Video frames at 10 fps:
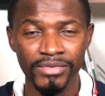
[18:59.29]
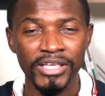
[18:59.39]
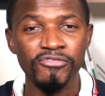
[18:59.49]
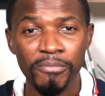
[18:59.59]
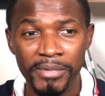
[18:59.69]
The
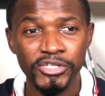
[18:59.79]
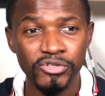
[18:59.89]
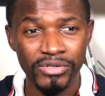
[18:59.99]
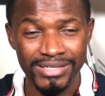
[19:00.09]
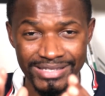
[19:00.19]

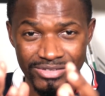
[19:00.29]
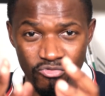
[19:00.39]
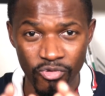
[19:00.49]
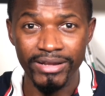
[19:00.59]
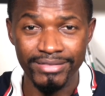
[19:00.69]
information is
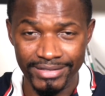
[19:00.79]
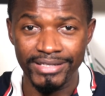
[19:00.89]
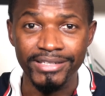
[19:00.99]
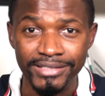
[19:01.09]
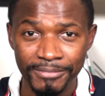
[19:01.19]
right
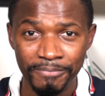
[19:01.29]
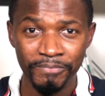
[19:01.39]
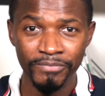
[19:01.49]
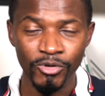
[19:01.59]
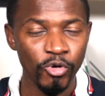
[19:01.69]
there.
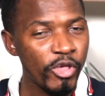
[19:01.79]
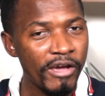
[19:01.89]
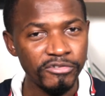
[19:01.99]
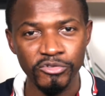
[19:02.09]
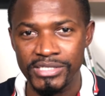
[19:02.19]
All you
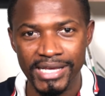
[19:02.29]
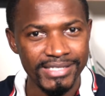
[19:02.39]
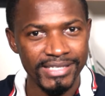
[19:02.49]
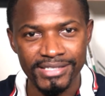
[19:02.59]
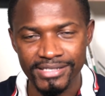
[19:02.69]
have to do is
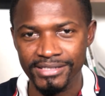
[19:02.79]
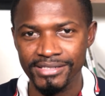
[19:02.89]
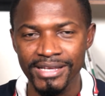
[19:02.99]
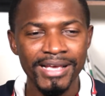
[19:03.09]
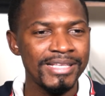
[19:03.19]
access
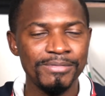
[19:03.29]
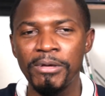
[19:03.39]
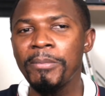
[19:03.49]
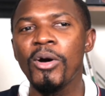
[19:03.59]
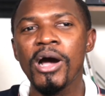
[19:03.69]
it.
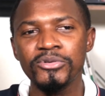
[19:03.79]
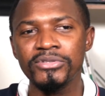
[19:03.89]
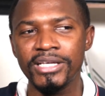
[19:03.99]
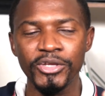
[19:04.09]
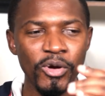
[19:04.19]
People out
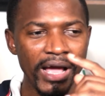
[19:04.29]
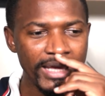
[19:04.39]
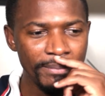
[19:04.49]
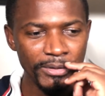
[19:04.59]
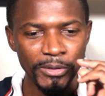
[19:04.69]
there, you know, I
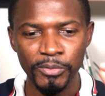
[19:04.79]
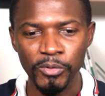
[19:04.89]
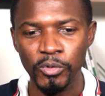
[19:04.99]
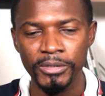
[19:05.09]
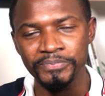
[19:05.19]
get
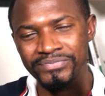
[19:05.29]
people